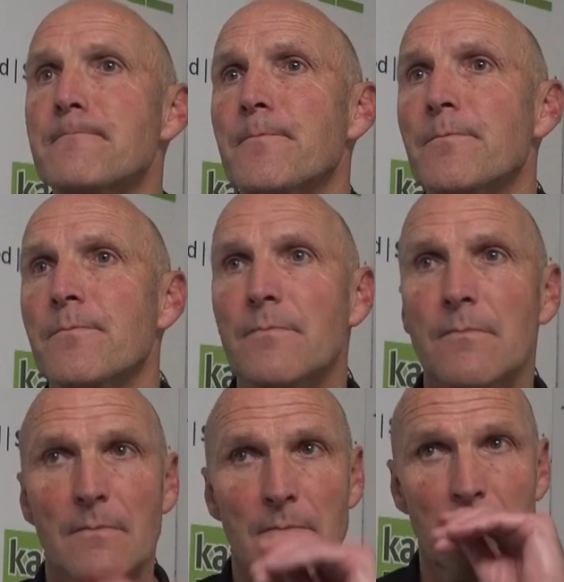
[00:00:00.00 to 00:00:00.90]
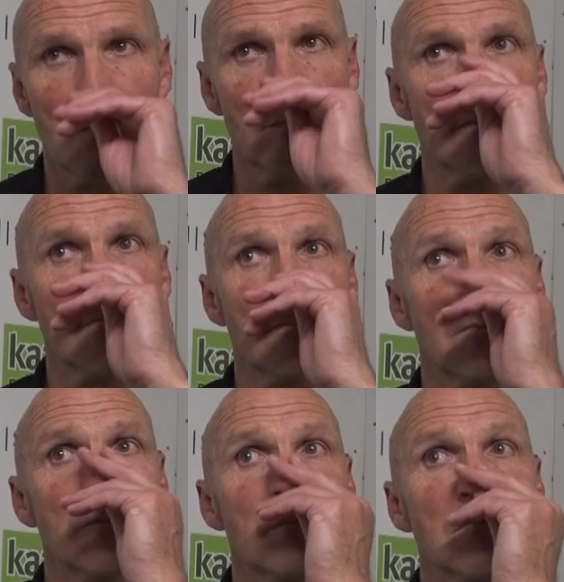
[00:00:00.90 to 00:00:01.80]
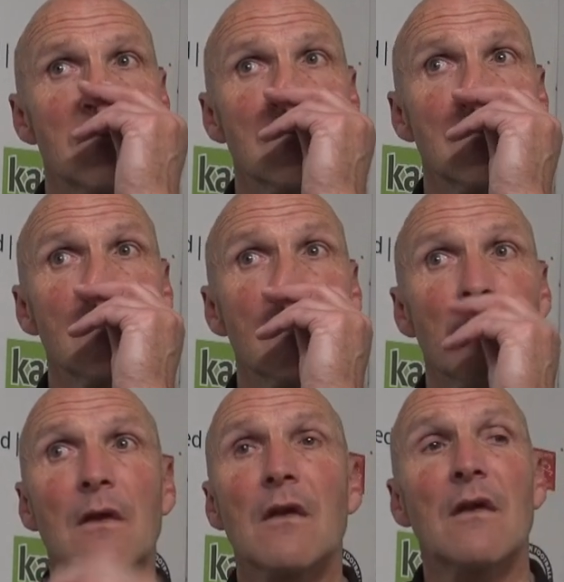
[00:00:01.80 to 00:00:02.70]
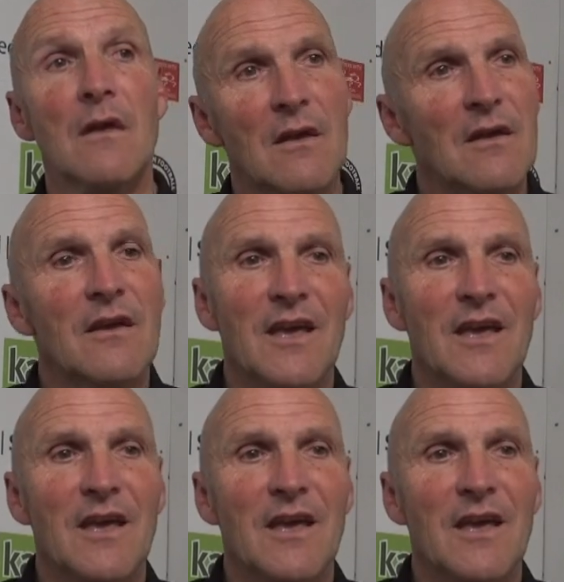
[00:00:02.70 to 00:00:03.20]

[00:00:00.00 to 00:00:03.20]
Redfern at the back was an interesting battle between him and Stoich, wasn't it?